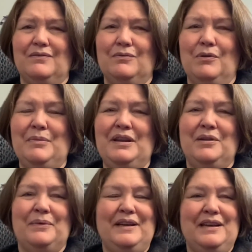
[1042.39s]
woman in the
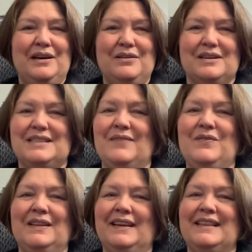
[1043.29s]
window or
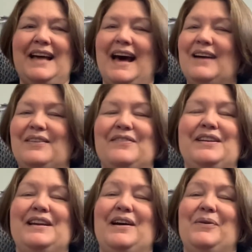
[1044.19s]
something like that. I don't even
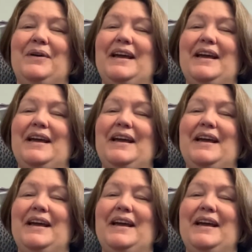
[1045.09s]
know.